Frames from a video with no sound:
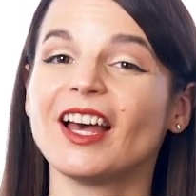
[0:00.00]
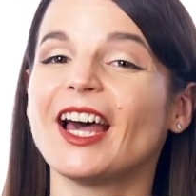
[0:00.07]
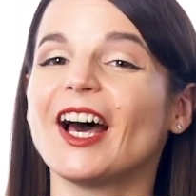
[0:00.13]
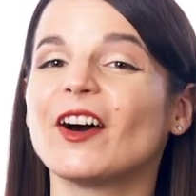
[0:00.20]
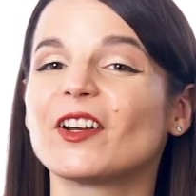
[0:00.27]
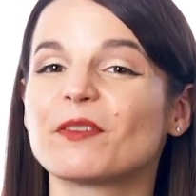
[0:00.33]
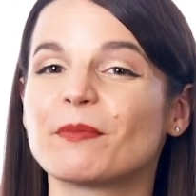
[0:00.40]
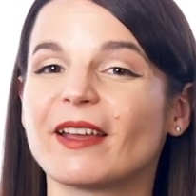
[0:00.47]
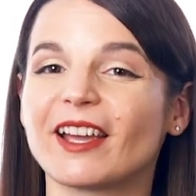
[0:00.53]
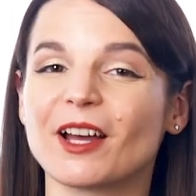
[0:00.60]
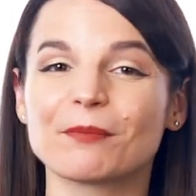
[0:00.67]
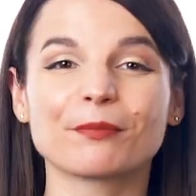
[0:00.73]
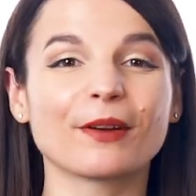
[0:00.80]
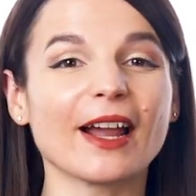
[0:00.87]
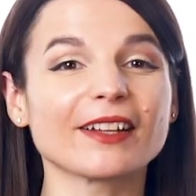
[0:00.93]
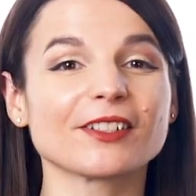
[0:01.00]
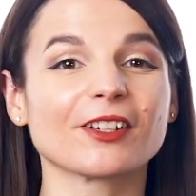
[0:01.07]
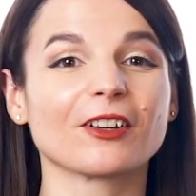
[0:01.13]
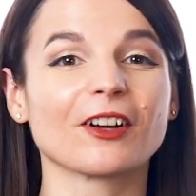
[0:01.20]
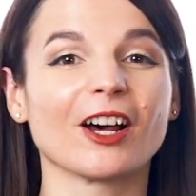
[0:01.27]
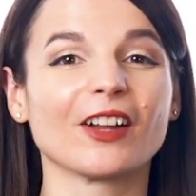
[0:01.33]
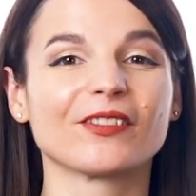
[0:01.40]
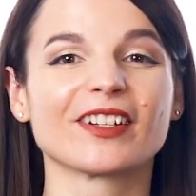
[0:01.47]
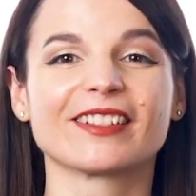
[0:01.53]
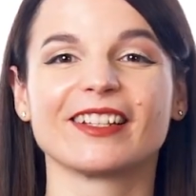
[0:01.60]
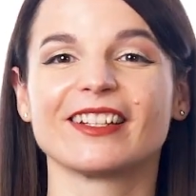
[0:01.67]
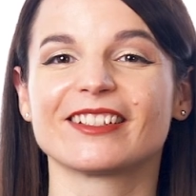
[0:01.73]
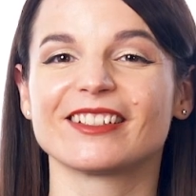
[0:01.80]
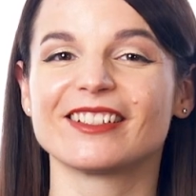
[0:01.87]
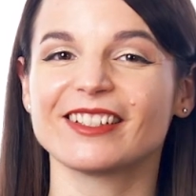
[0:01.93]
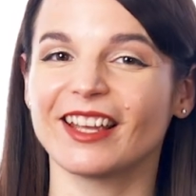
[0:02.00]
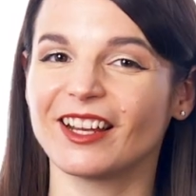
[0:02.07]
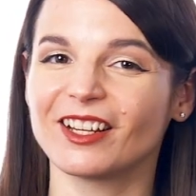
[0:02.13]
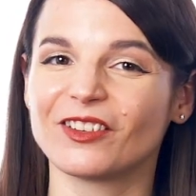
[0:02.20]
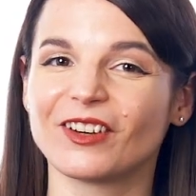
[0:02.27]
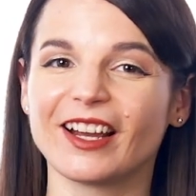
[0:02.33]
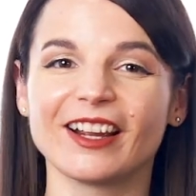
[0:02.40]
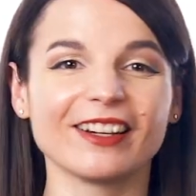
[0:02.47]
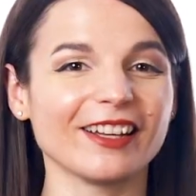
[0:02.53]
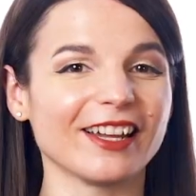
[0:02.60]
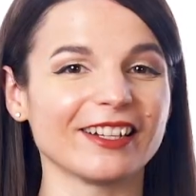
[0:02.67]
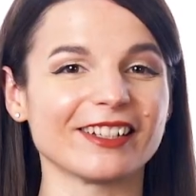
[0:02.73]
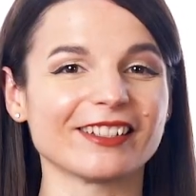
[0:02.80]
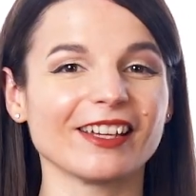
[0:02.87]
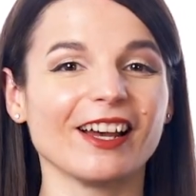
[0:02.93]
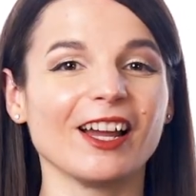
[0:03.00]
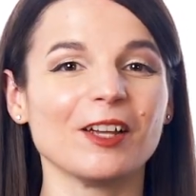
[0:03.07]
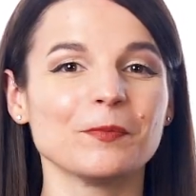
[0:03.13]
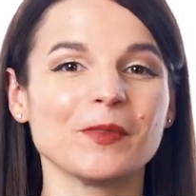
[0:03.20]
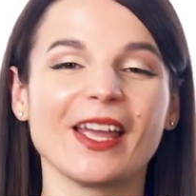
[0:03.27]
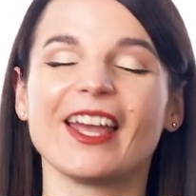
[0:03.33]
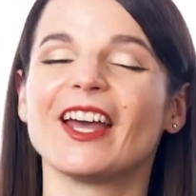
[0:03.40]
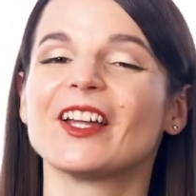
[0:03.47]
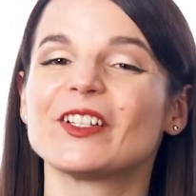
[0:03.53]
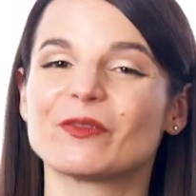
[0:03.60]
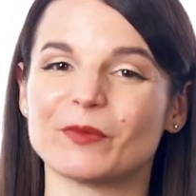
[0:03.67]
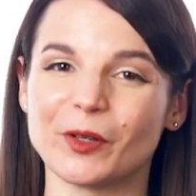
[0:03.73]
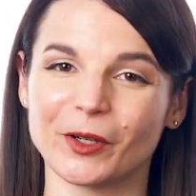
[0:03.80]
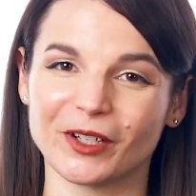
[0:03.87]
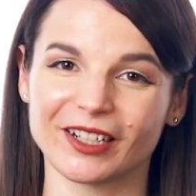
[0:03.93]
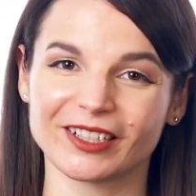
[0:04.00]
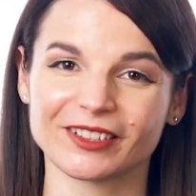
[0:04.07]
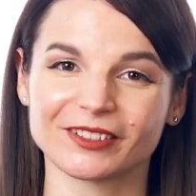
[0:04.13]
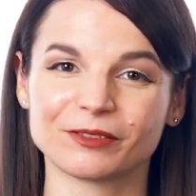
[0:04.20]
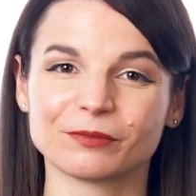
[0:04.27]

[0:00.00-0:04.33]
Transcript: How to pick up practical conversations anywhere, anytime, and more.